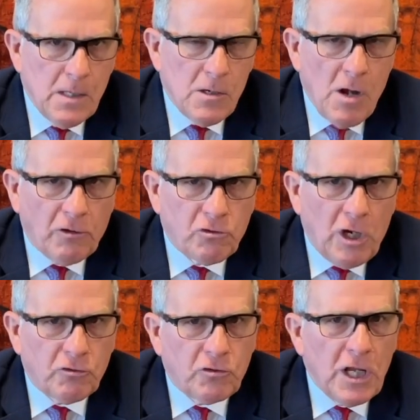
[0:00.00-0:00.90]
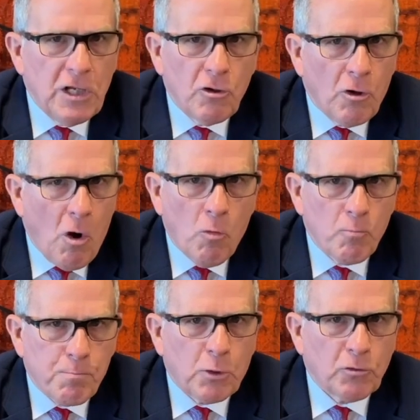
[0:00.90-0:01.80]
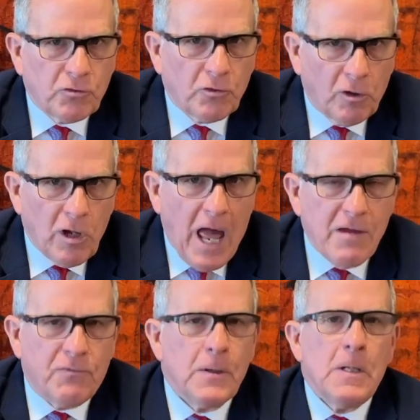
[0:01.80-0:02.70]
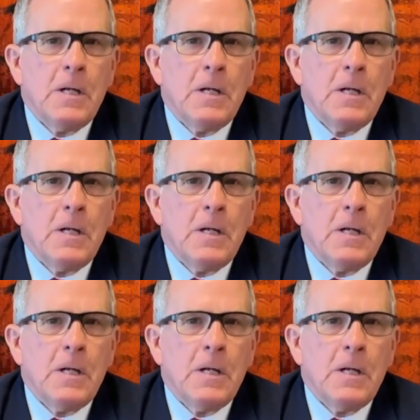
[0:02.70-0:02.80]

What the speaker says: not just in your own personal life,